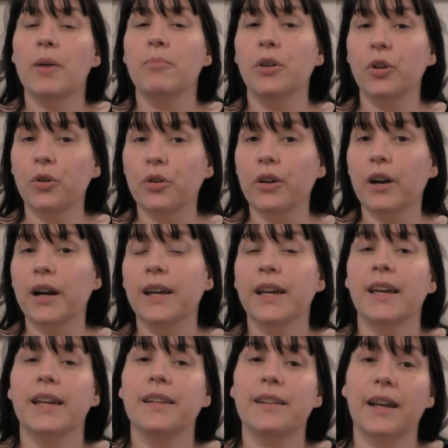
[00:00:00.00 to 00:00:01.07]
menorah
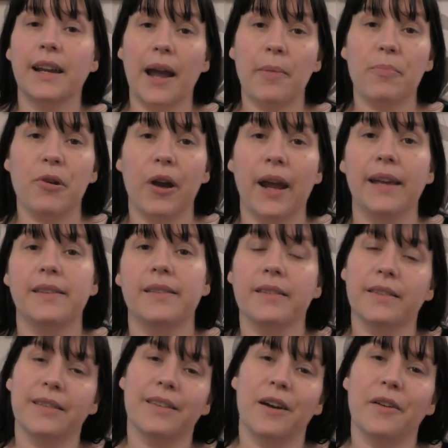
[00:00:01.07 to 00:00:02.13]
and done our prayers
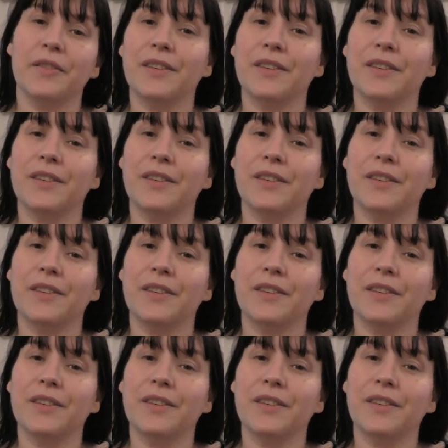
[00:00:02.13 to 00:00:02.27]
and stuff.